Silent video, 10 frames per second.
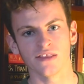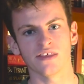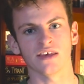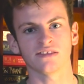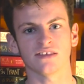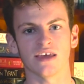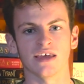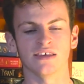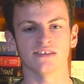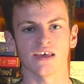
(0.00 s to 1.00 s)
This
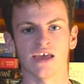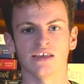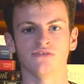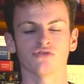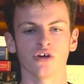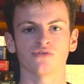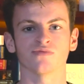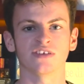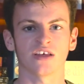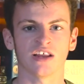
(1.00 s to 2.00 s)
is a Trojan
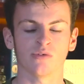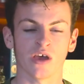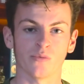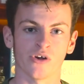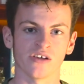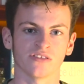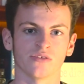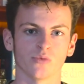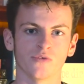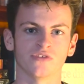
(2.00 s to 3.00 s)
retelling, whereas The
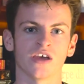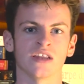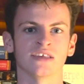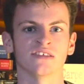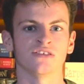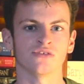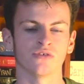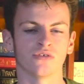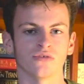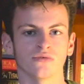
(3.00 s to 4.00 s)
Wolf Den is
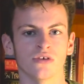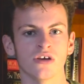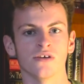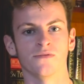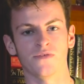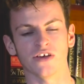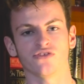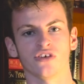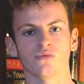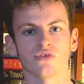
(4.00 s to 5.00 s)
historical
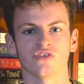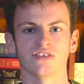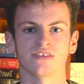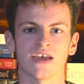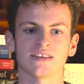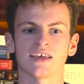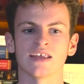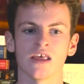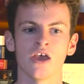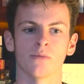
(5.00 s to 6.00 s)
fiction, which is set
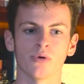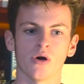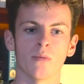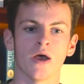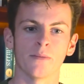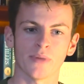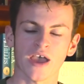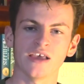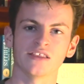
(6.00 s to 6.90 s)
in Pompeii.